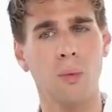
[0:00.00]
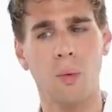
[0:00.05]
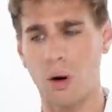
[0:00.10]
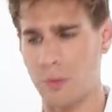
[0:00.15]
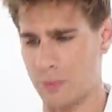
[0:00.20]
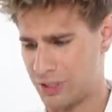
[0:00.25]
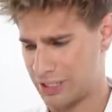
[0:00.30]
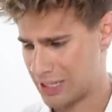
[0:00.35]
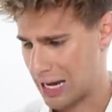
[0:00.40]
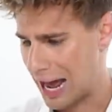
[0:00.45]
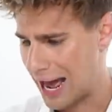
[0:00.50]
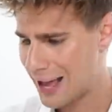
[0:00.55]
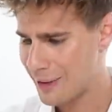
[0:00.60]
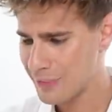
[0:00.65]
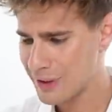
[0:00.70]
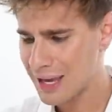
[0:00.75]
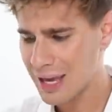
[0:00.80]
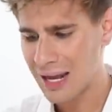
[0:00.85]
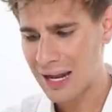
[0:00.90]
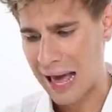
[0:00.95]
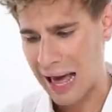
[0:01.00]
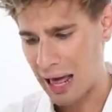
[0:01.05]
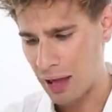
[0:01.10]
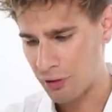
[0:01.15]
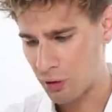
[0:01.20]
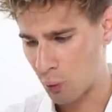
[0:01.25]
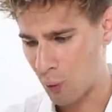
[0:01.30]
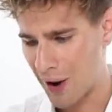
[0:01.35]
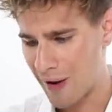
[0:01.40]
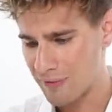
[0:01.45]
every time timing it. Uh,
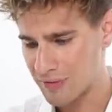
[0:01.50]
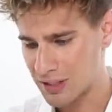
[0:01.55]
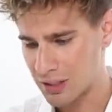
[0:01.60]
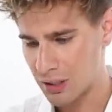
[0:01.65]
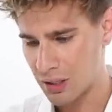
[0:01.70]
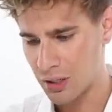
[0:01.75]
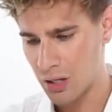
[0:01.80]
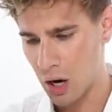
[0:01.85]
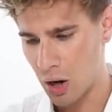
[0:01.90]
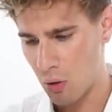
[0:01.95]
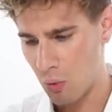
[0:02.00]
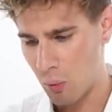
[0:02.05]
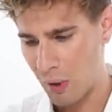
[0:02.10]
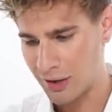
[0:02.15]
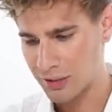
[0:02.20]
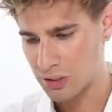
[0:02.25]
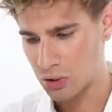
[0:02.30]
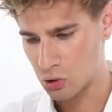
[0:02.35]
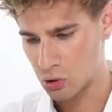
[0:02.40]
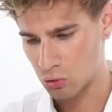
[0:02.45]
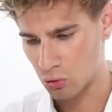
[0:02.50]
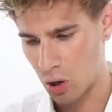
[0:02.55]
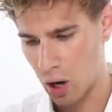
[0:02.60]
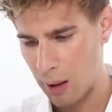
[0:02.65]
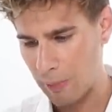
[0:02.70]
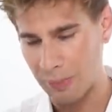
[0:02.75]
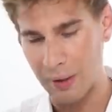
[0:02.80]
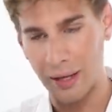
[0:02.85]
their wave's gonna know when to drop.